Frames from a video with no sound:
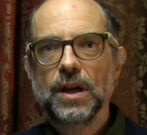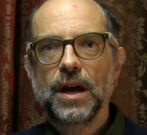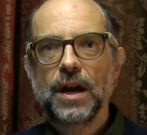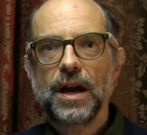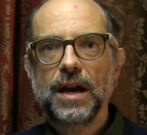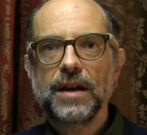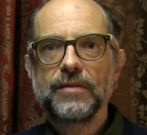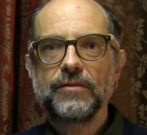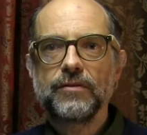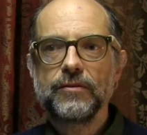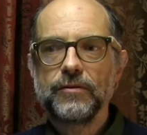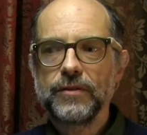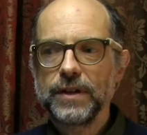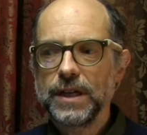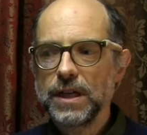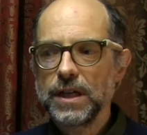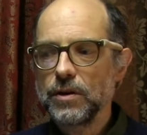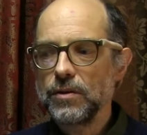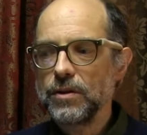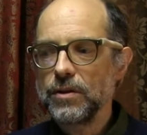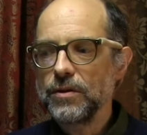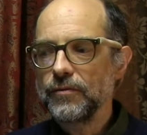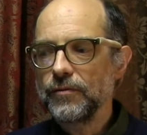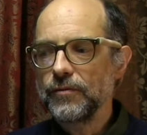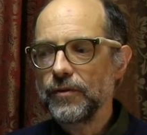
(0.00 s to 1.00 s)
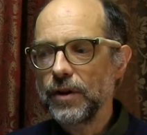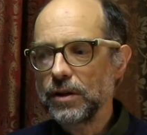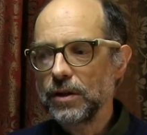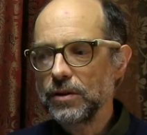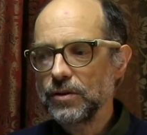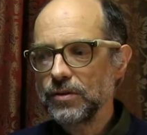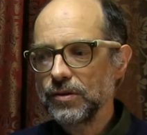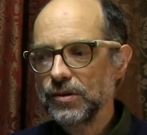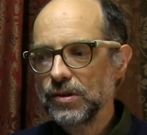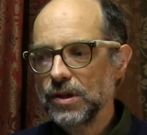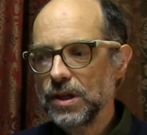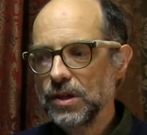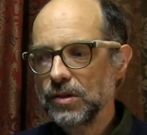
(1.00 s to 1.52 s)
I have a video that
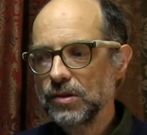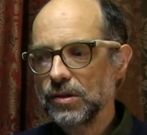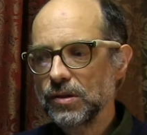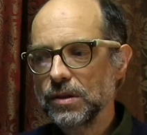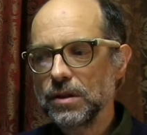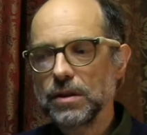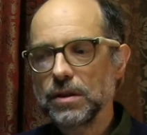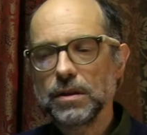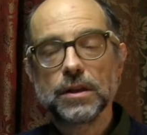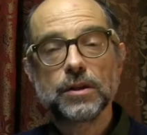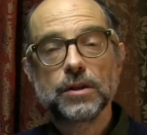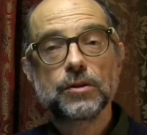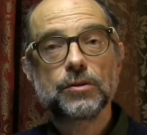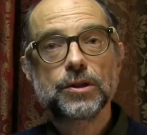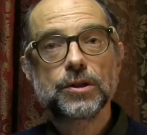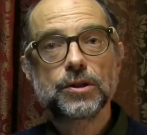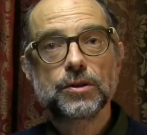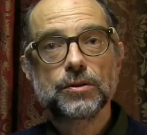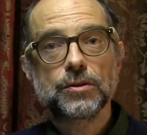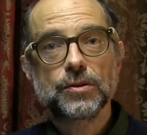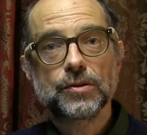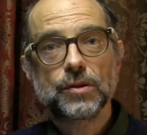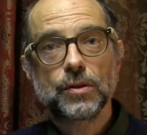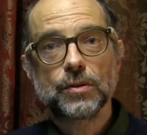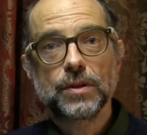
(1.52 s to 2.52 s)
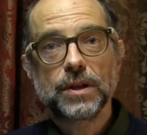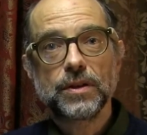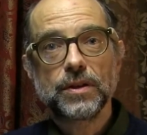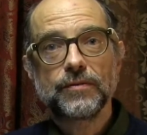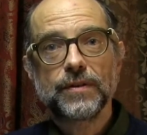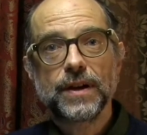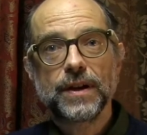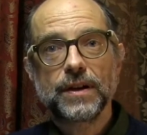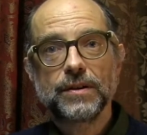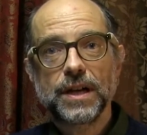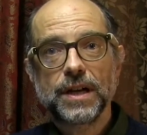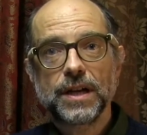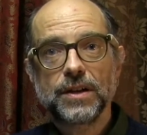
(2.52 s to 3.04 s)
follows this. The literature is only a
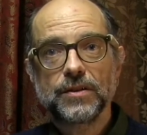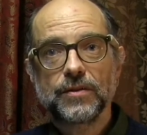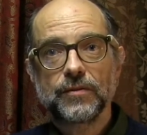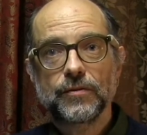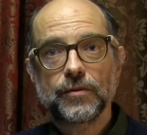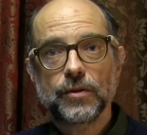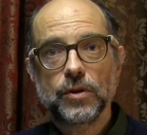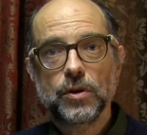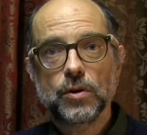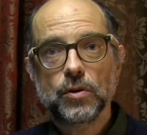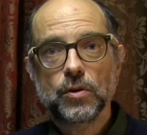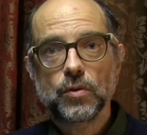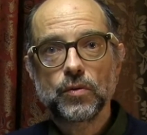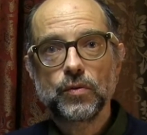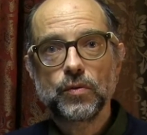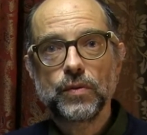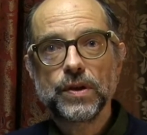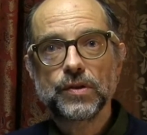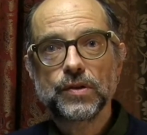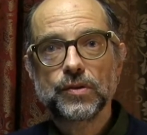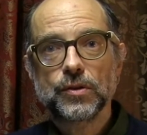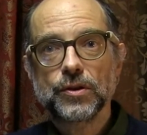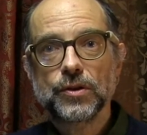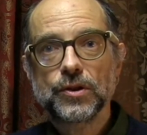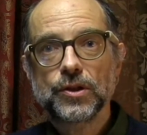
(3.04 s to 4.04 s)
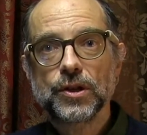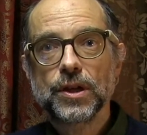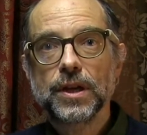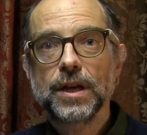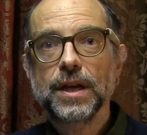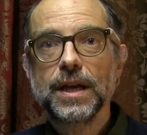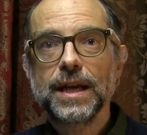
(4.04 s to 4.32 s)
foundation for your own research.